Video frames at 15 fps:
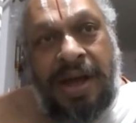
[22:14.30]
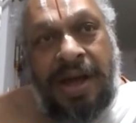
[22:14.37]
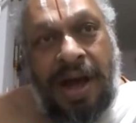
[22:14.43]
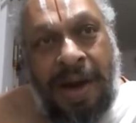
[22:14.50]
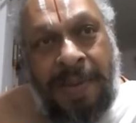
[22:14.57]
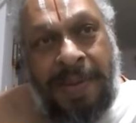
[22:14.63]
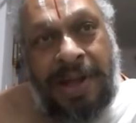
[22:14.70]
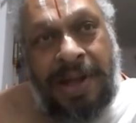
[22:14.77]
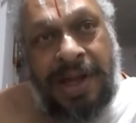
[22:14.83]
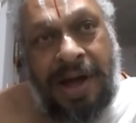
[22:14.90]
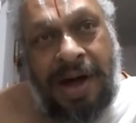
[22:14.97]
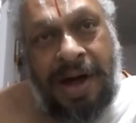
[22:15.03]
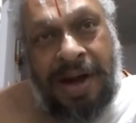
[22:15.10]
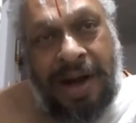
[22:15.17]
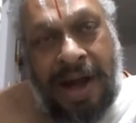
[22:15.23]
amrita
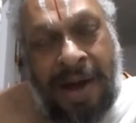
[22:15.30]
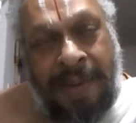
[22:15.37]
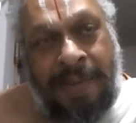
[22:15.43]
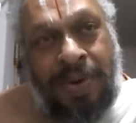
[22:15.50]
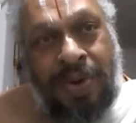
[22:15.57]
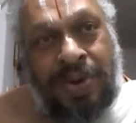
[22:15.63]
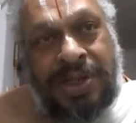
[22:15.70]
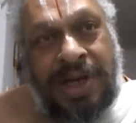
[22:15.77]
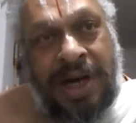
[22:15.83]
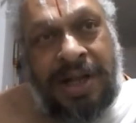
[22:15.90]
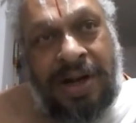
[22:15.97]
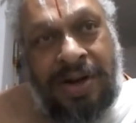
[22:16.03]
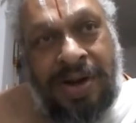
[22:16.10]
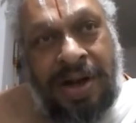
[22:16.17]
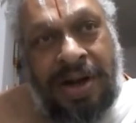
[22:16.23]
or ambrosia
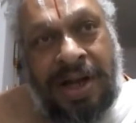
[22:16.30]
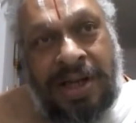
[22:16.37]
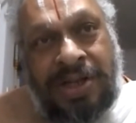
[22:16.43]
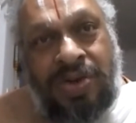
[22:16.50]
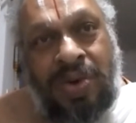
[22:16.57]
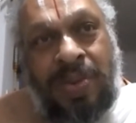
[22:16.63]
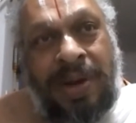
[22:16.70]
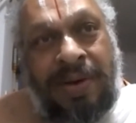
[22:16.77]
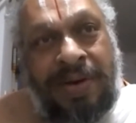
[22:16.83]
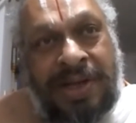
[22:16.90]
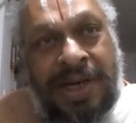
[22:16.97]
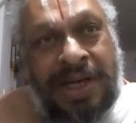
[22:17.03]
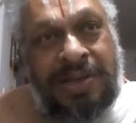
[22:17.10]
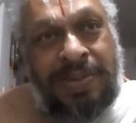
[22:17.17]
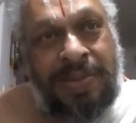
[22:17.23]
that you are consuming, which
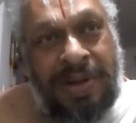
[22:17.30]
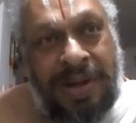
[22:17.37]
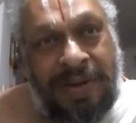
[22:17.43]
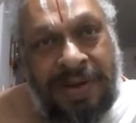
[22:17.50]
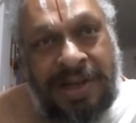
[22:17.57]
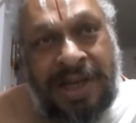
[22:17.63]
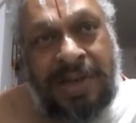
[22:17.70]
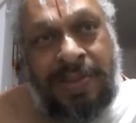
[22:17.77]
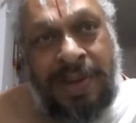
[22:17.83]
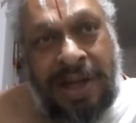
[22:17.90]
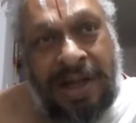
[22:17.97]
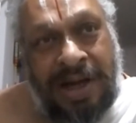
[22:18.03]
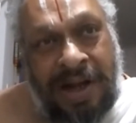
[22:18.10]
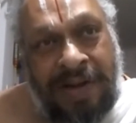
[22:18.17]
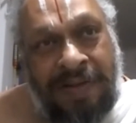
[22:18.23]
has been
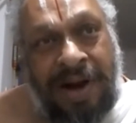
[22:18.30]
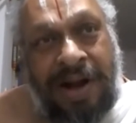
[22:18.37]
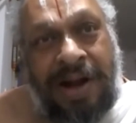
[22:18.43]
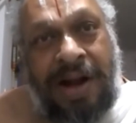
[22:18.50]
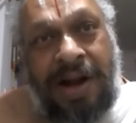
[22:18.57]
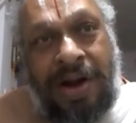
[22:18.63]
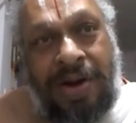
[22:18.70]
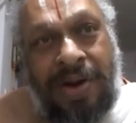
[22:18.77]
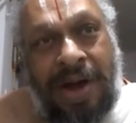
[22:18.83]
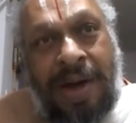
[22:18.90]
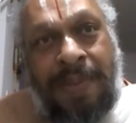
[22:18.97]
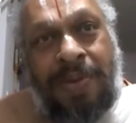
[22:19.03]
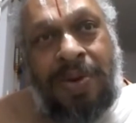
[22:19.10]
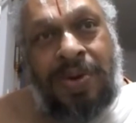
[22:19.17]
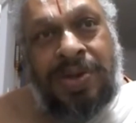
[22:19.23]
converted into
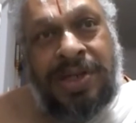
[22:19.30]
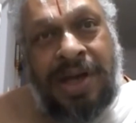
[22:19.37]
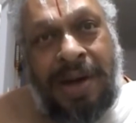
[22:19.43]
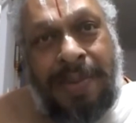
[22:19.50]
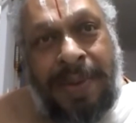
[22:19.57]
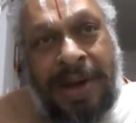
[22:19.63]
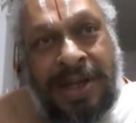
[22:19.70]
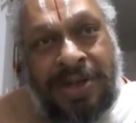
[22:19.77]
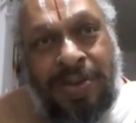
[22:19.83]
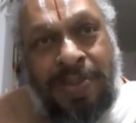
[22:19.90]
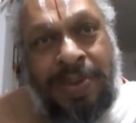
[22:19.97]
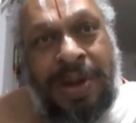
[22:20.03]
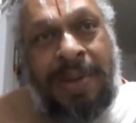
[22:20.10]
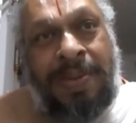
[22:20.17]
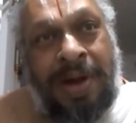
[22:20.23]
ambrosia by the
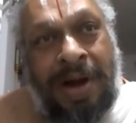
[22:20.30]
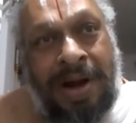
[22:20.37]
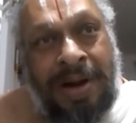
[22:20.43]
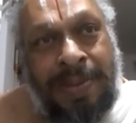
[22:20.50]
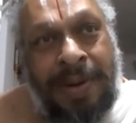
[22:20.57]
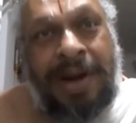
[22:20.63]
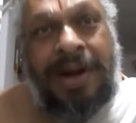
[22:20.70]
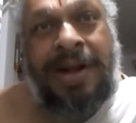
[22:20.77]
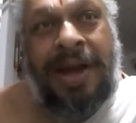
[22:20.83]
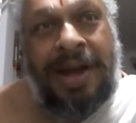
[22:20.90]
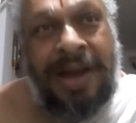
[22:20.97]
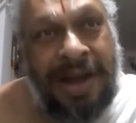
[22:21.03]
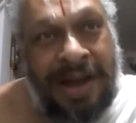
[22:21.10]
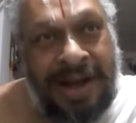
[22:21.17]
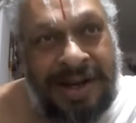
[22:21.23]
Supreme Lord partaking it.